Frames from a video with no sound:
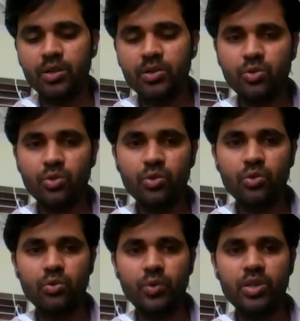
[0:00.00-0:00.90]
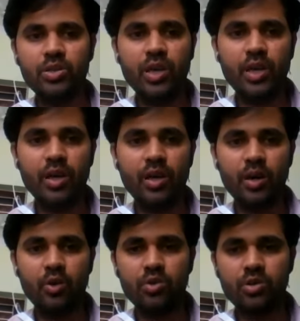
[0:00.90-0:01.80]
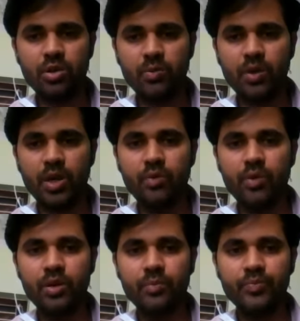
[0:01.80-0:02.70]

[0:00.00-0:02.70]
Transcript: So one is the agonistic behavior,